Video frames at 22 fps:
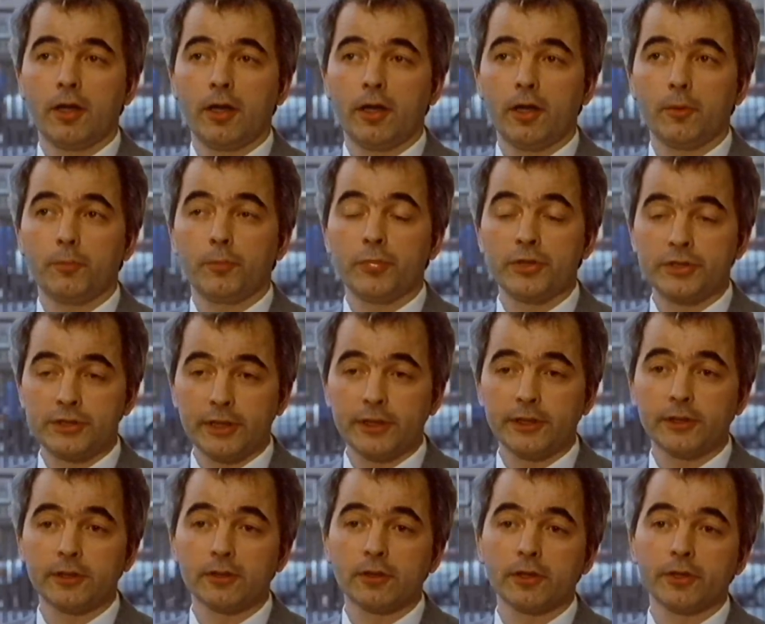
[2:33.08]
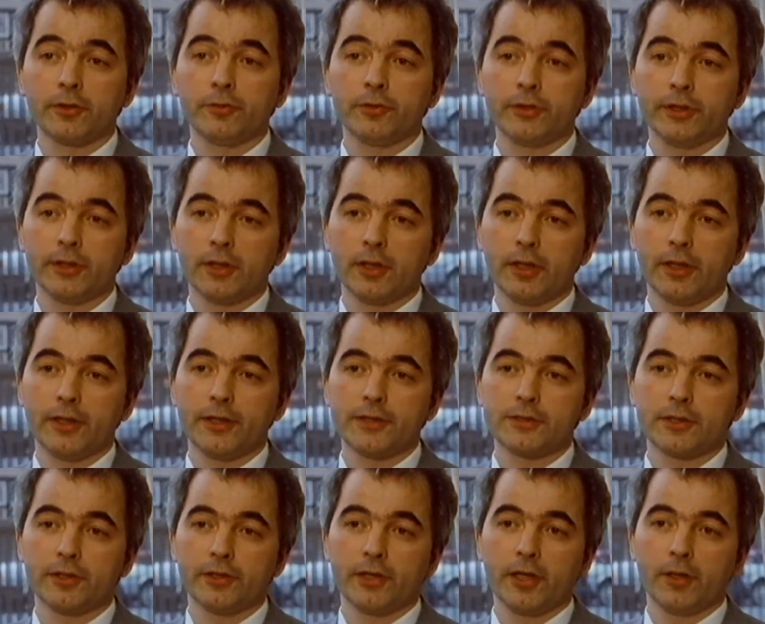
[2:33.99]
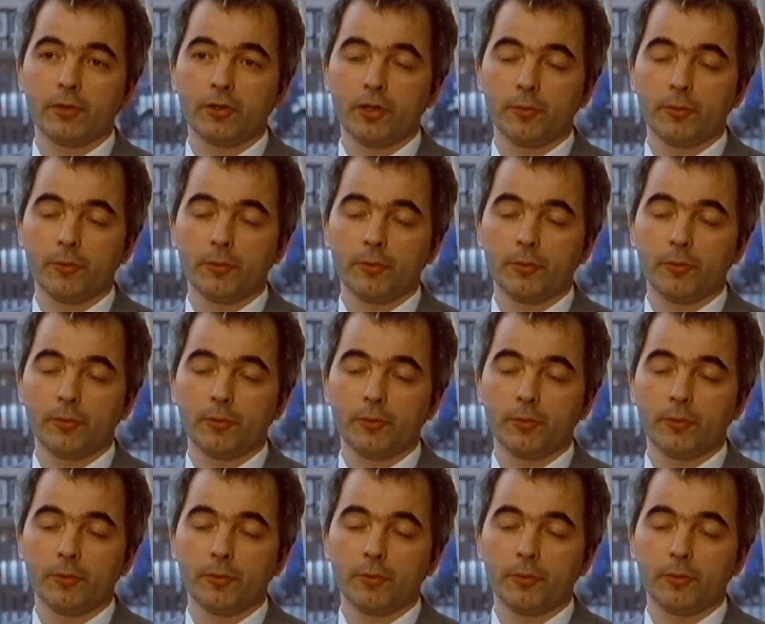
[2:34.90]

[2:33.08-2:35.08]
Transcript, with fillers: particularly realised that there were